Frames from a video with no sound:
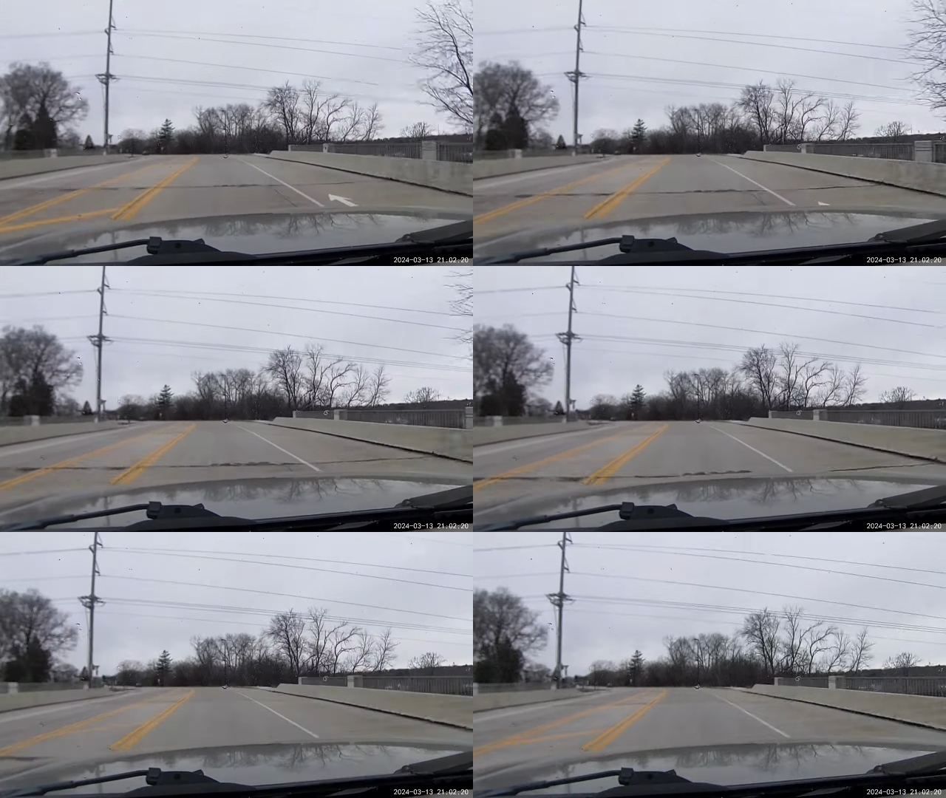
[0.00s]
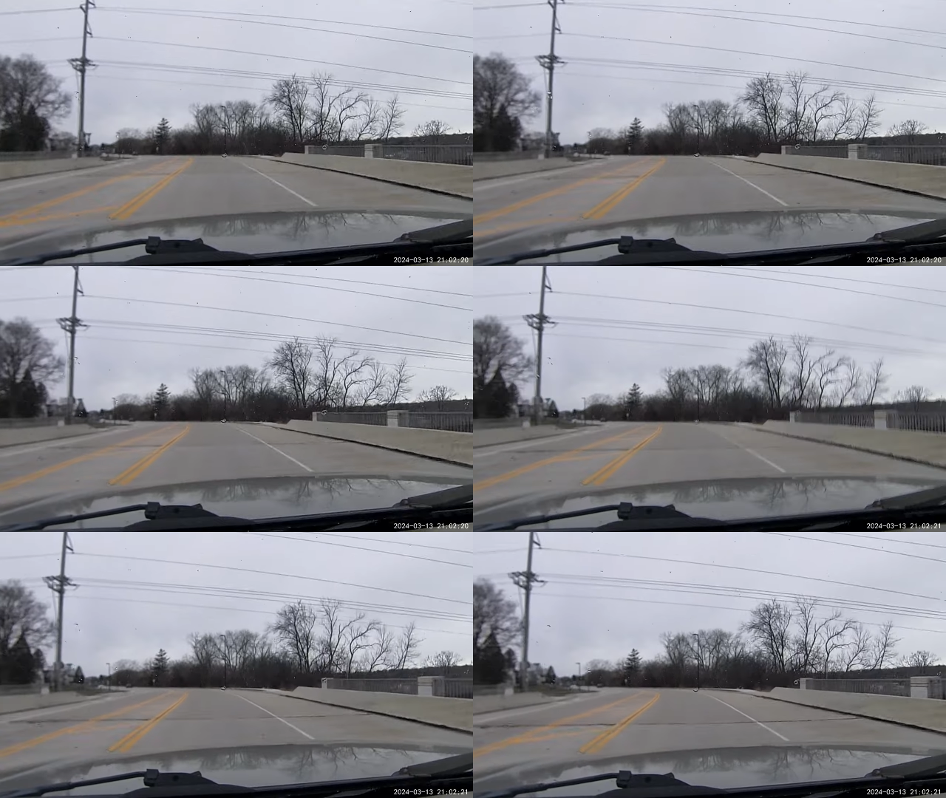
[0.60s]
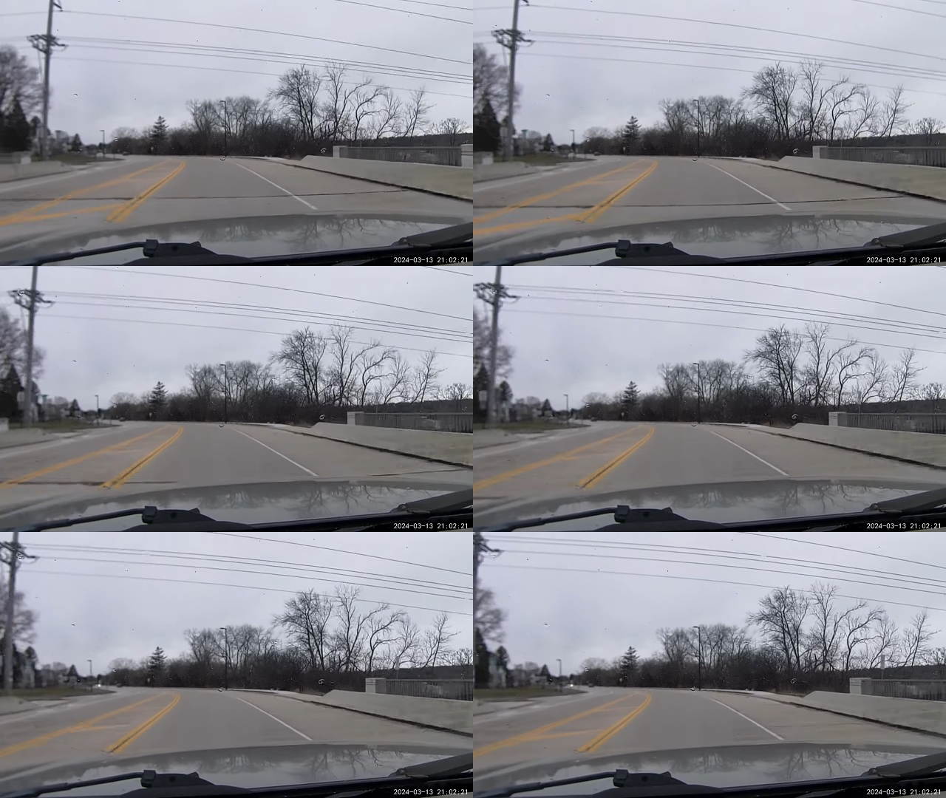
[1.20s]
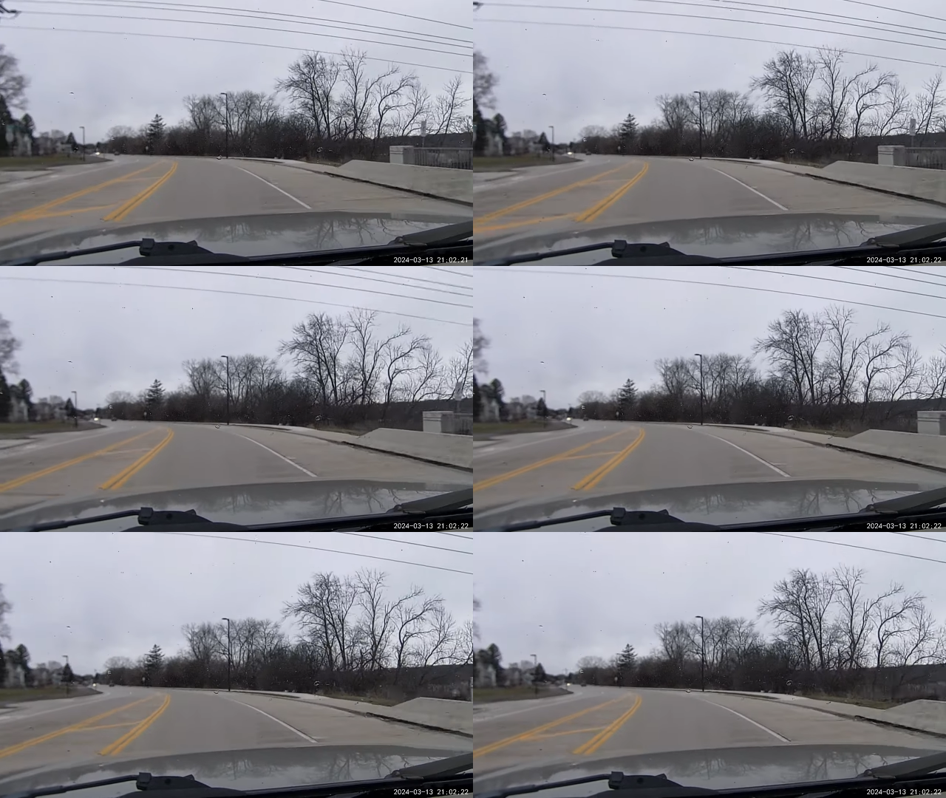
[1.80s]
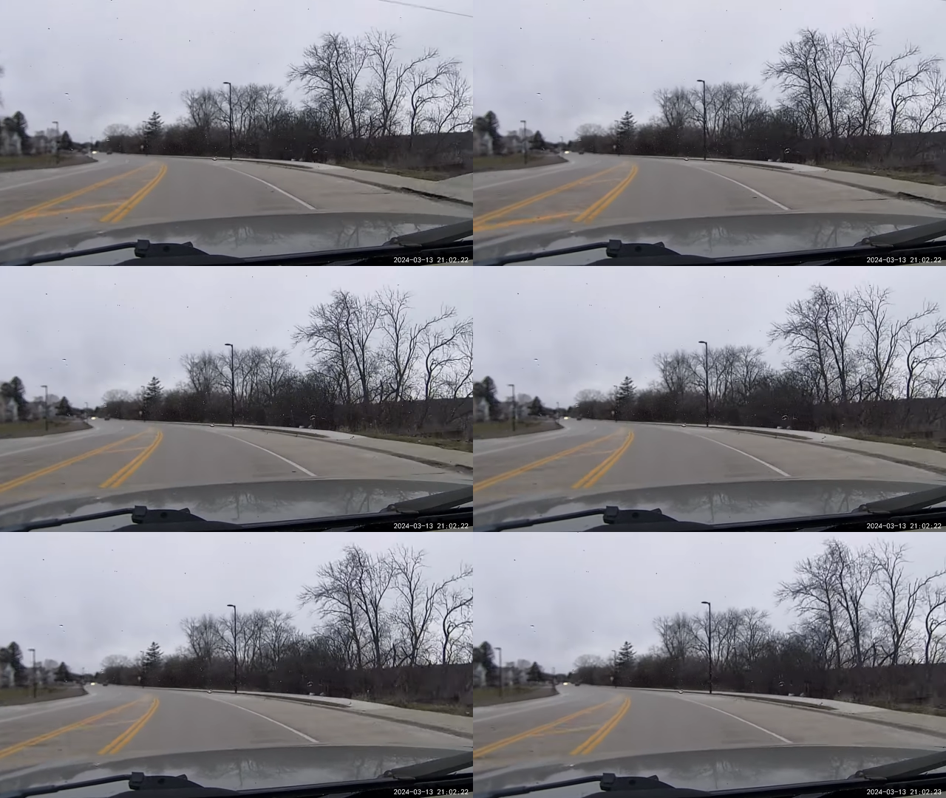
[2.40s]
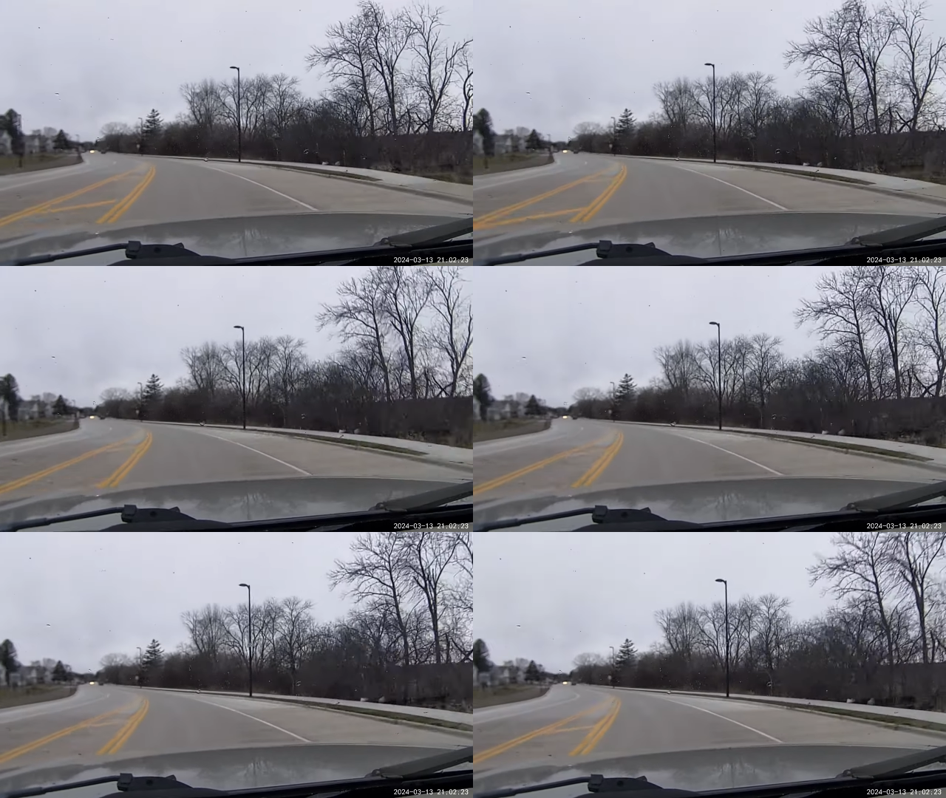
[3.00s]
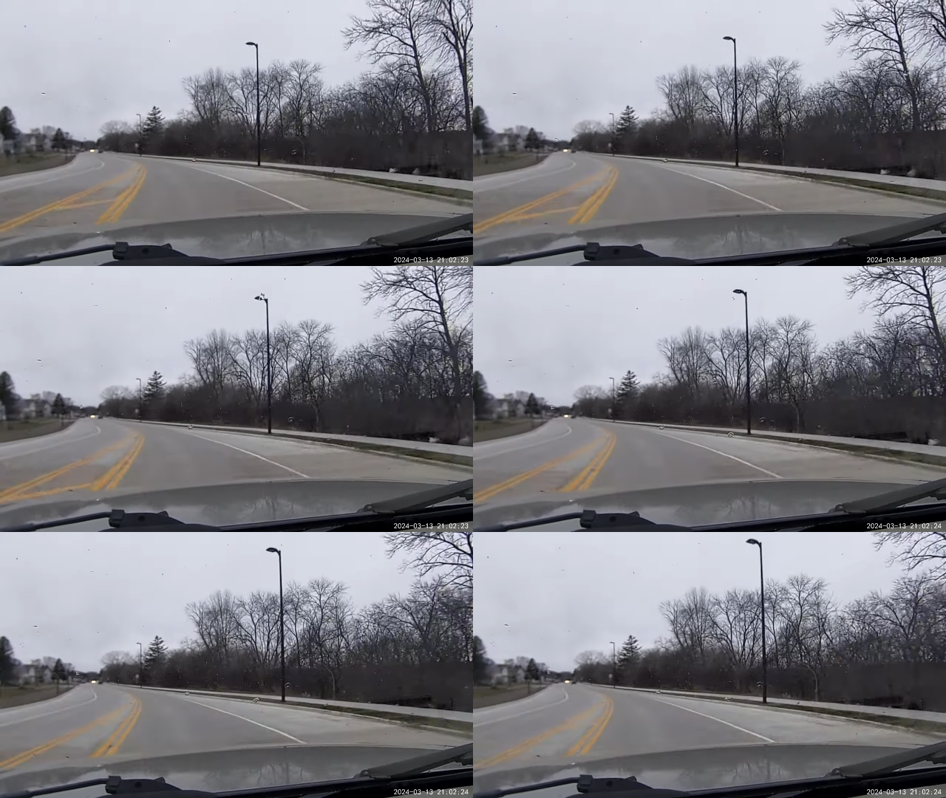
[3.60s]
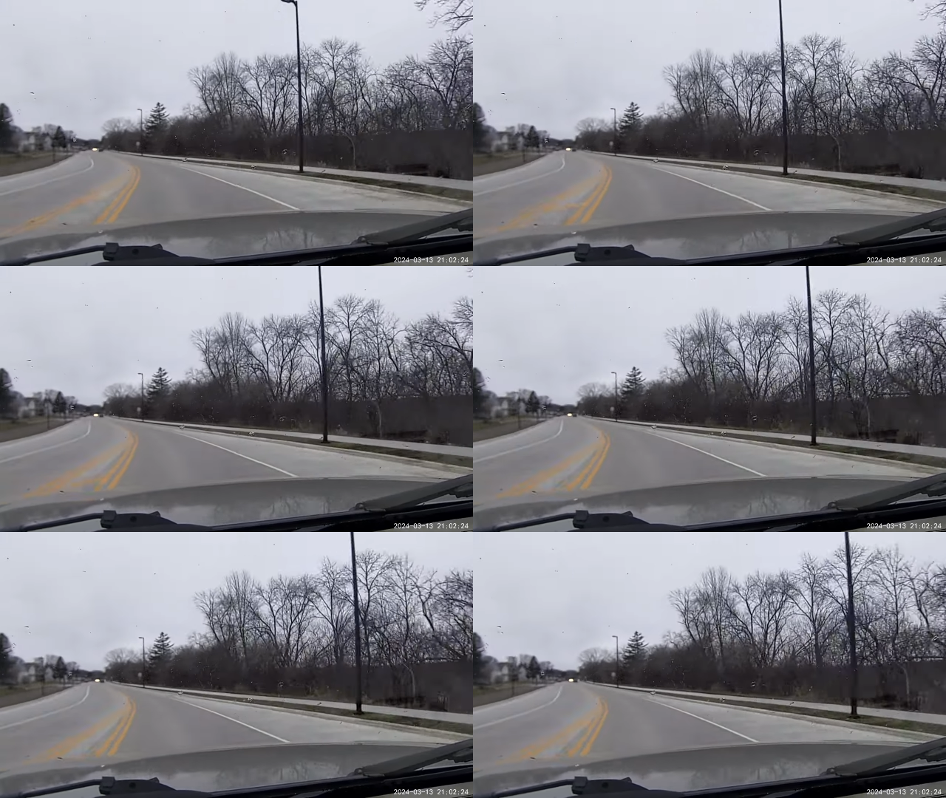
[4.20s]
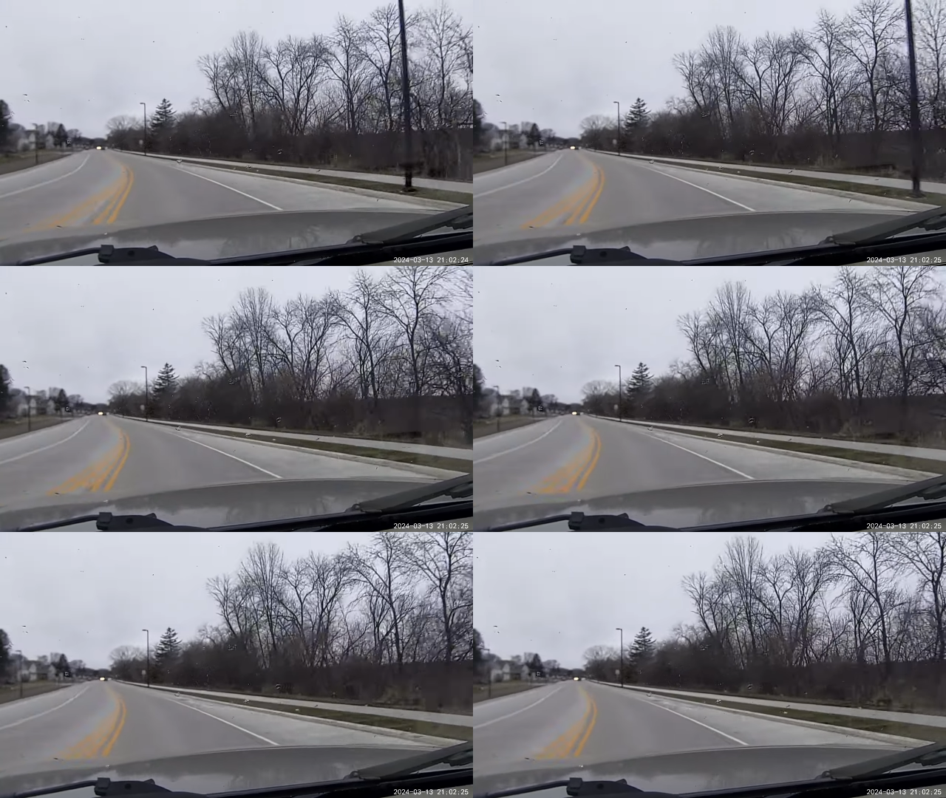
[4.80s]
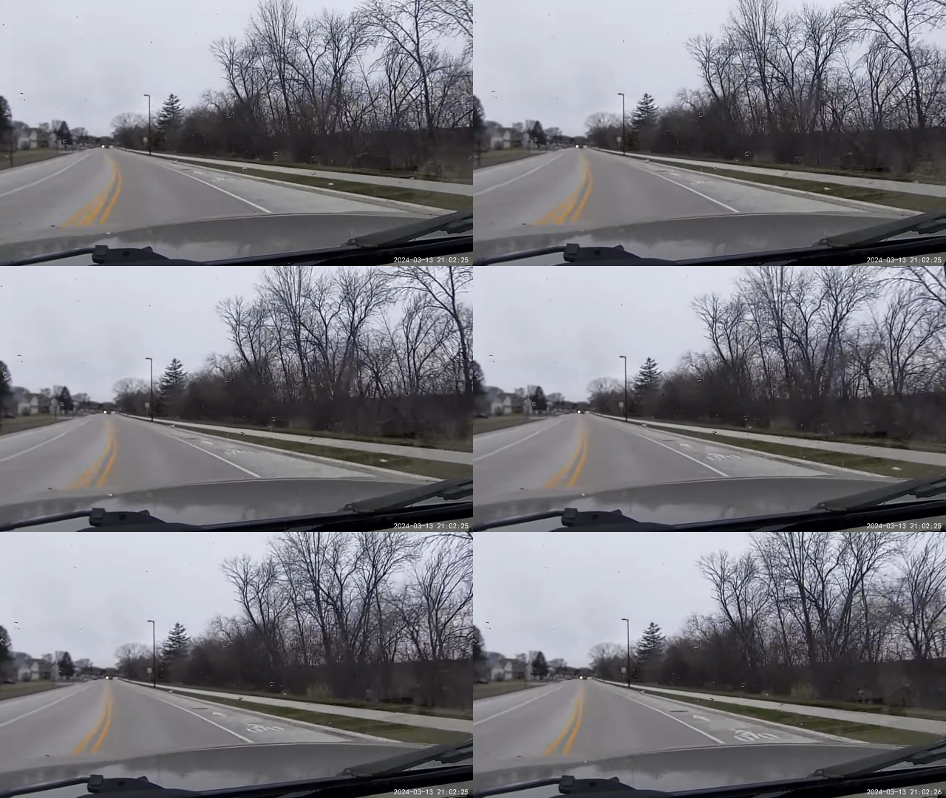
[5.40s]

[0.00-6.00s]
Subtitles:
(no speaker visible)